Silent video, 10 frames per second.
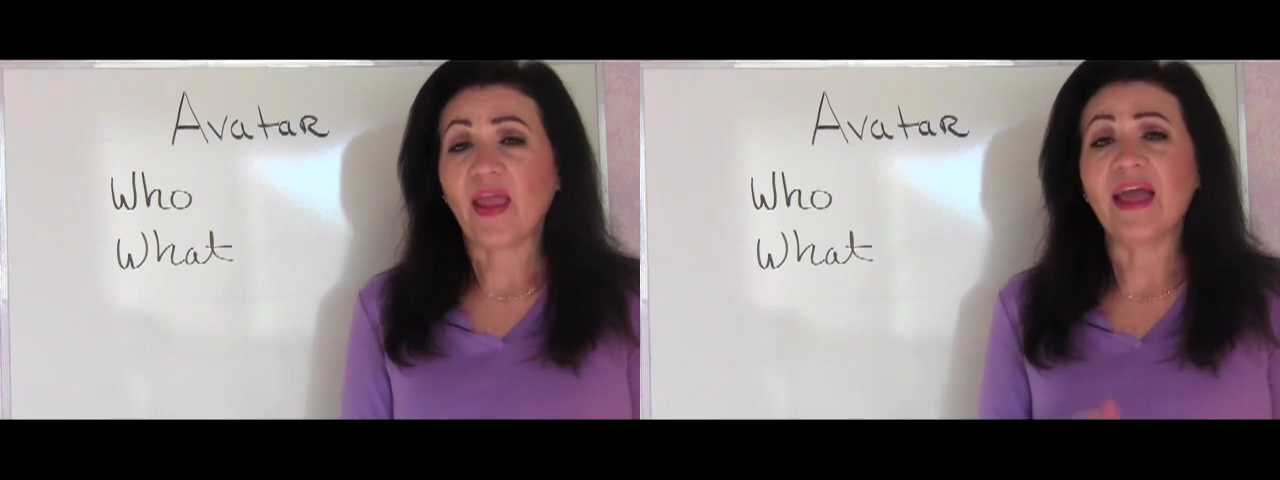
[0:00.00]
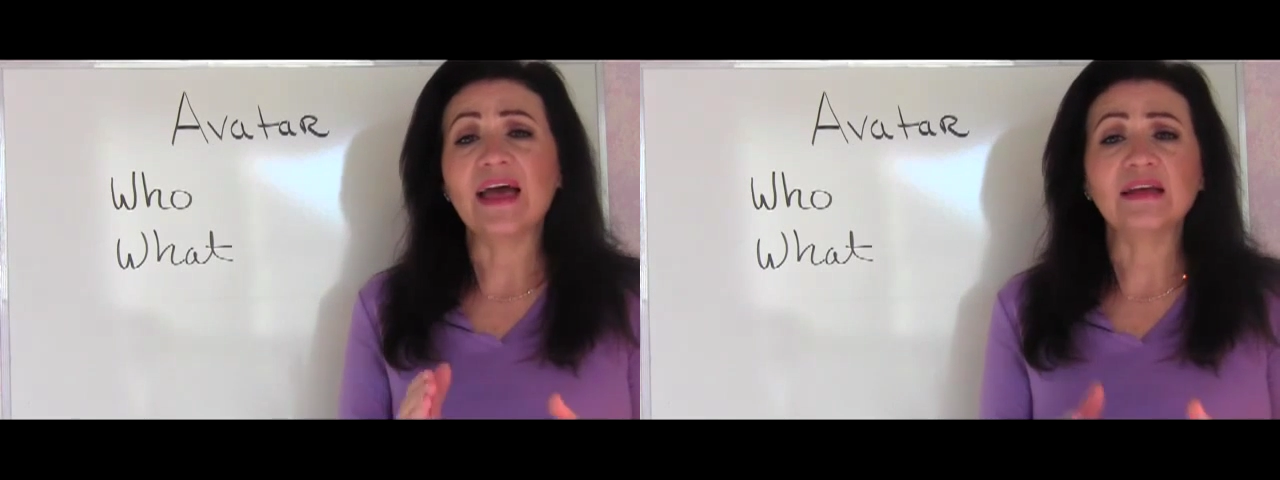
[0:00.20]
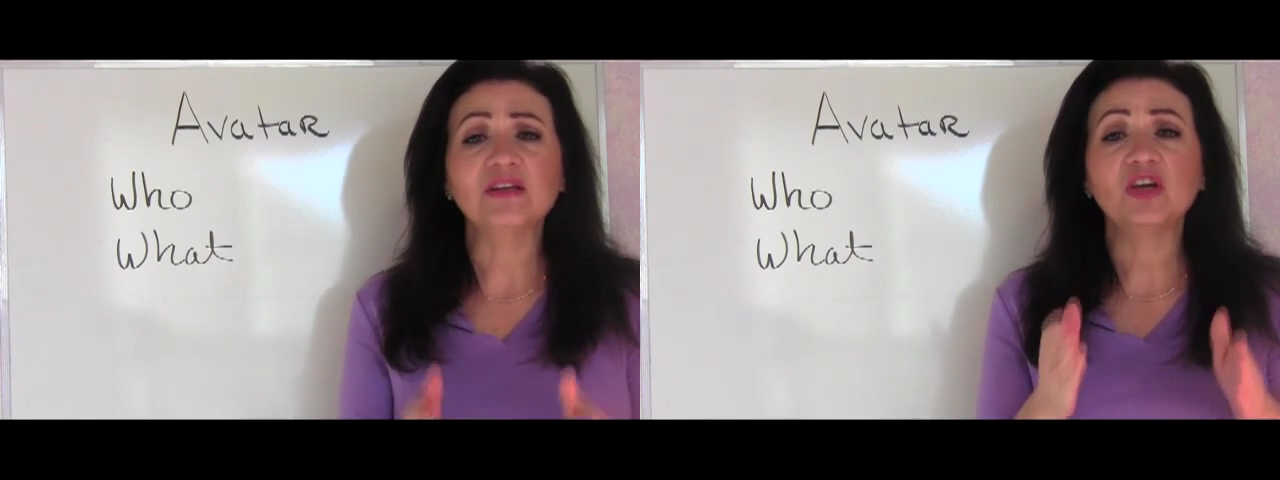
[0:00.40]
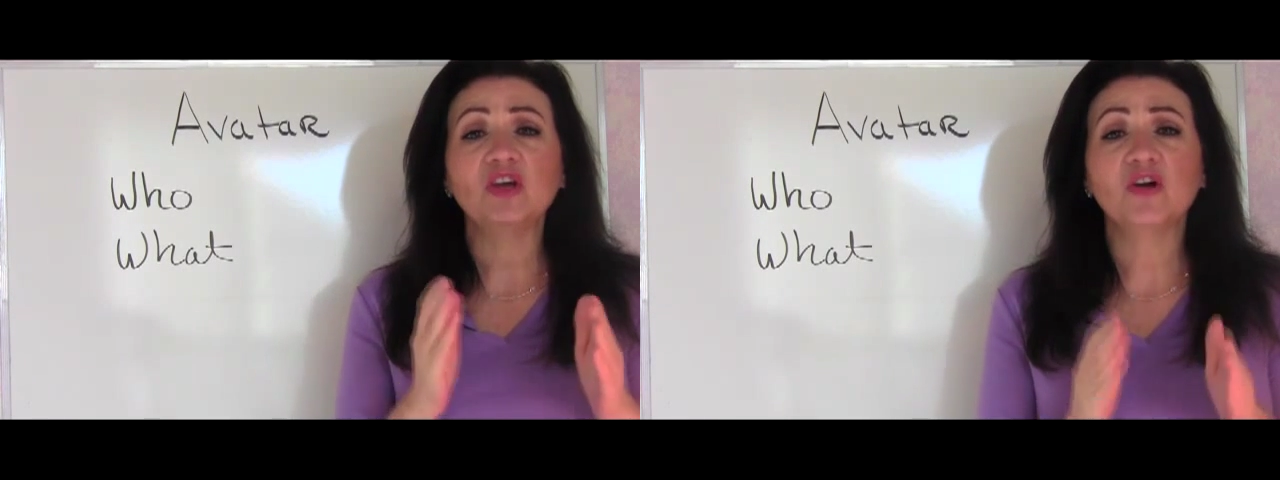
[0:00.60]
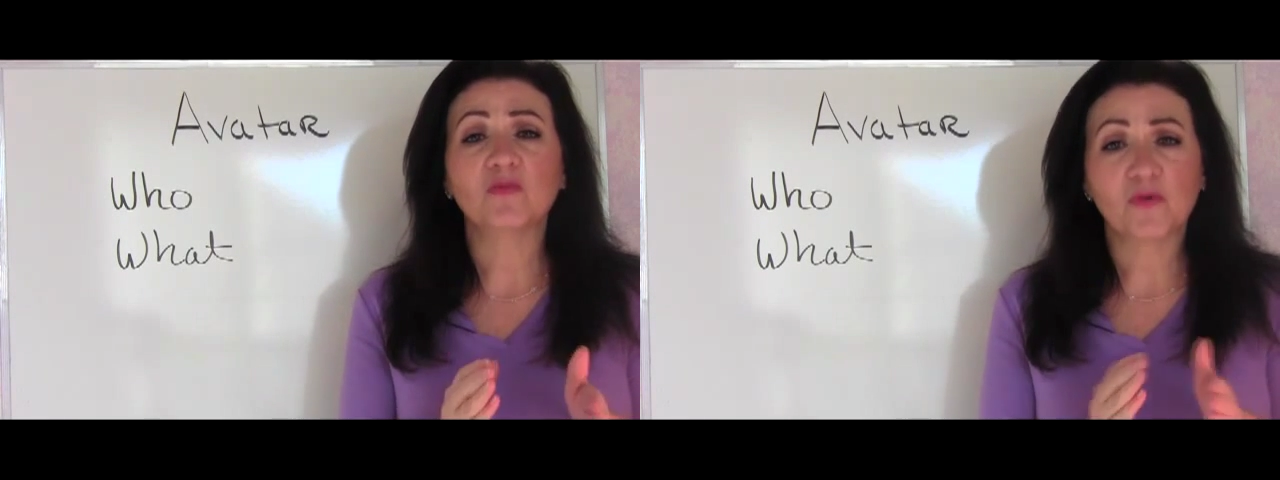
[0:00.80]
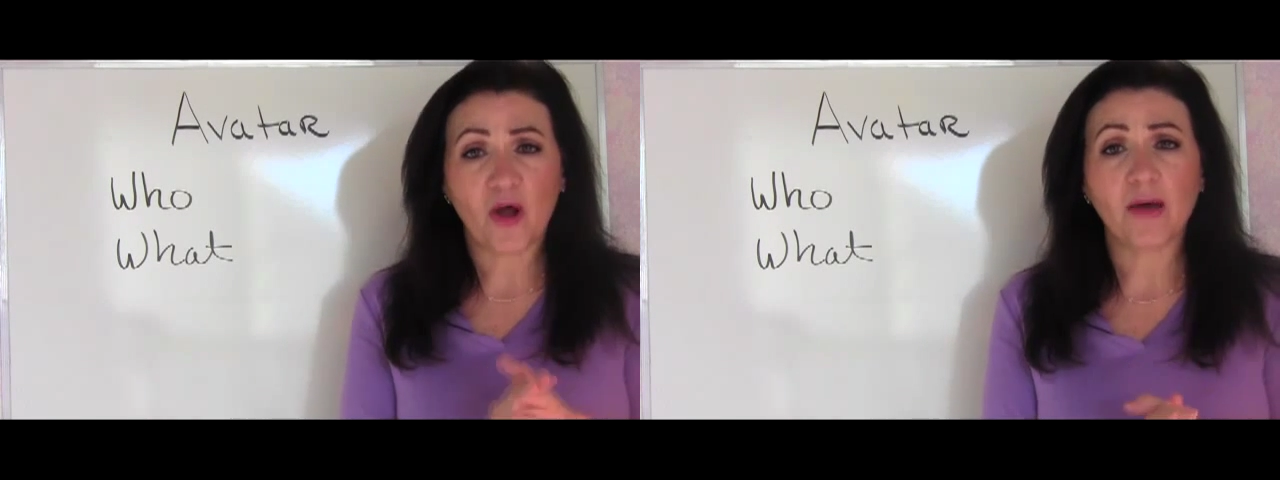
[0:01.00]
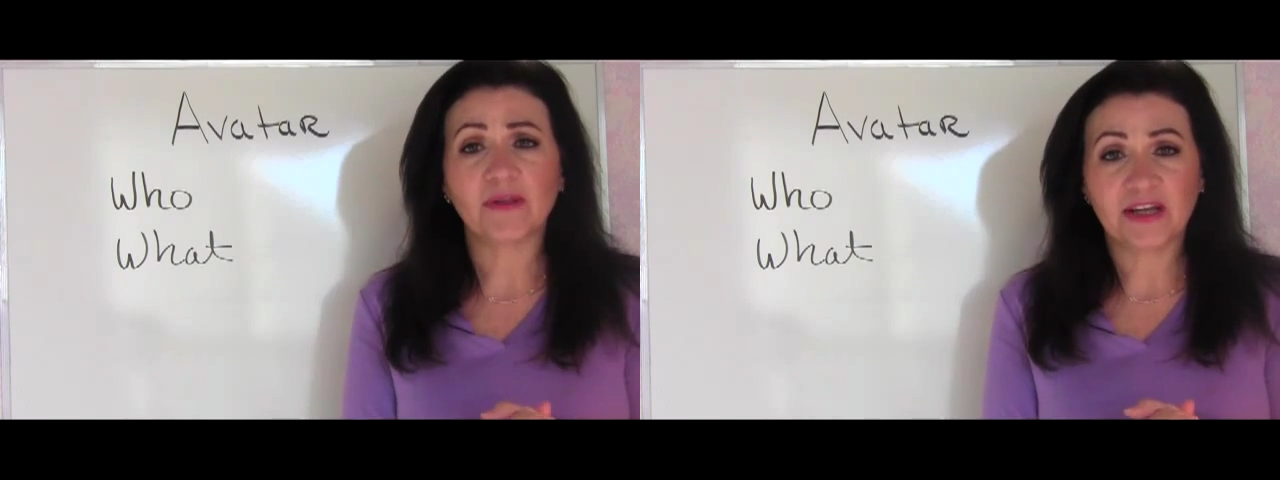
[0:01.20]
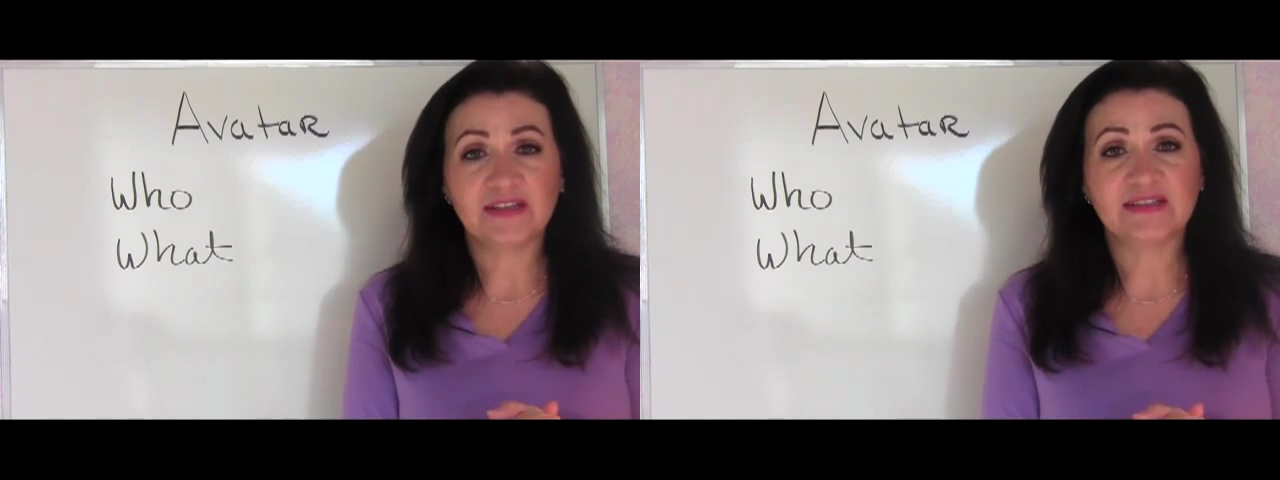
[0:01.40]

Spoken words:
and you're probably